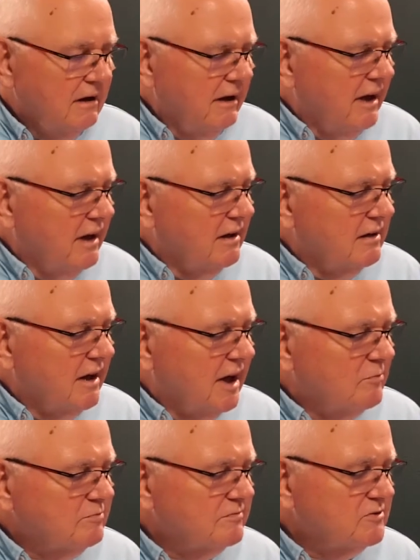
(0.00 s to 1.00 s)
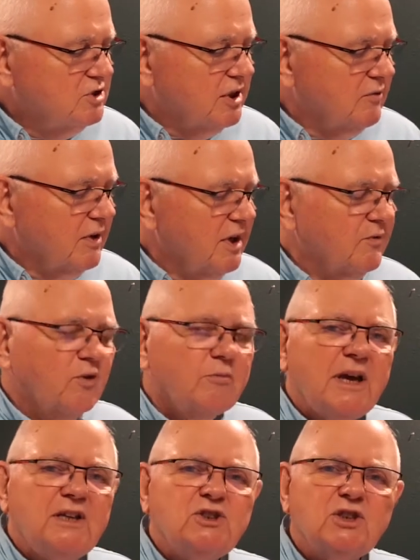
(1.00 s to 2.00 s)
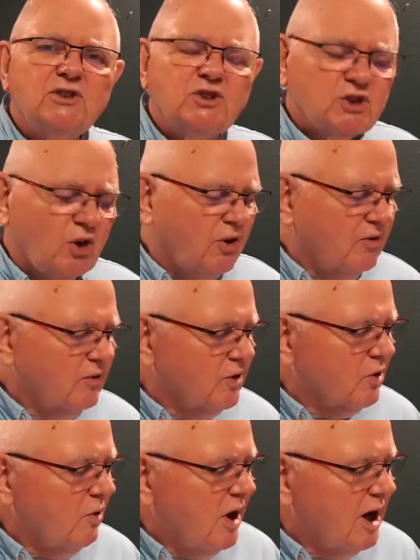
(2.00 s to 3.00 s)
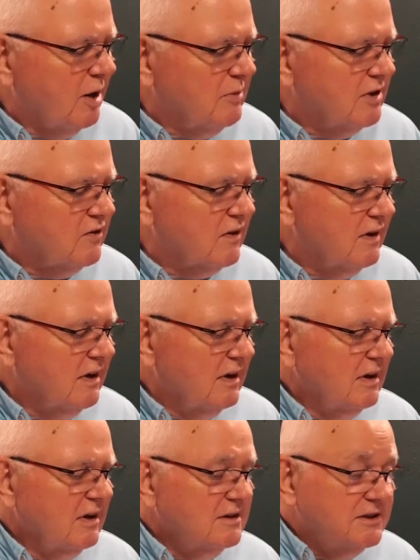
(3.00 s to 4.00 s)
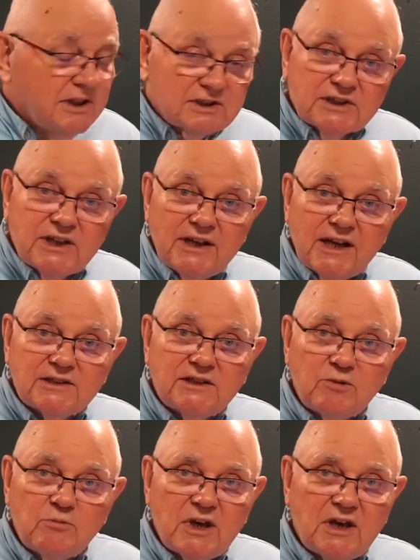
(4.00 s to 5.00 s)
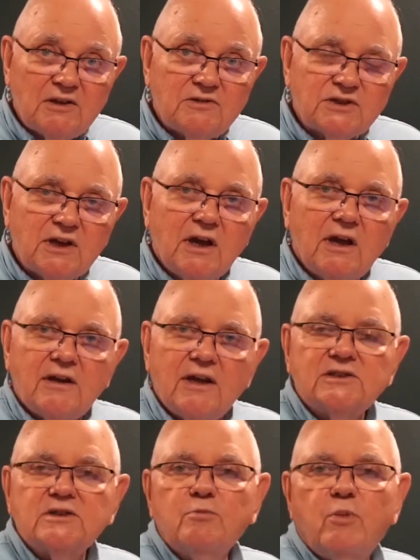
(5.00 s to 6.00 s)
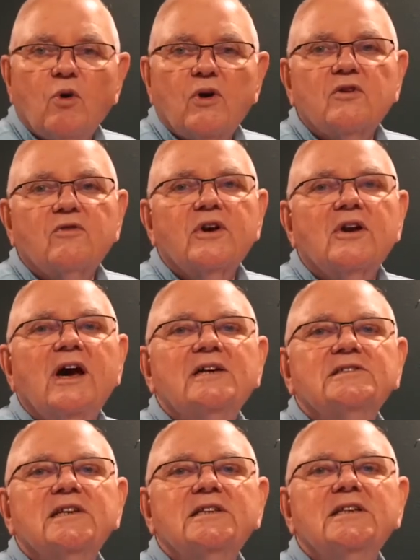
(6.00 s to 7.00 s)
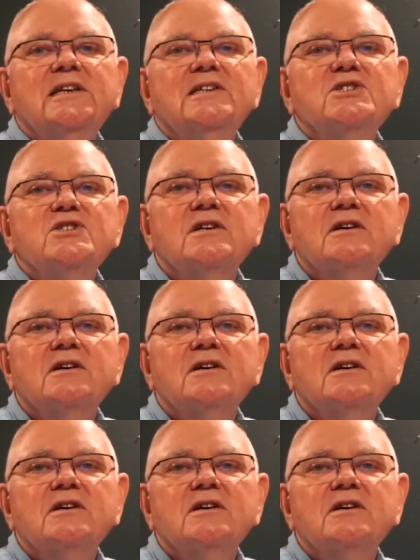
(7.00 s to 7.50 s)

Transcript: And general information, circuit requirements, disconnecting means. Now, it's important to realize that these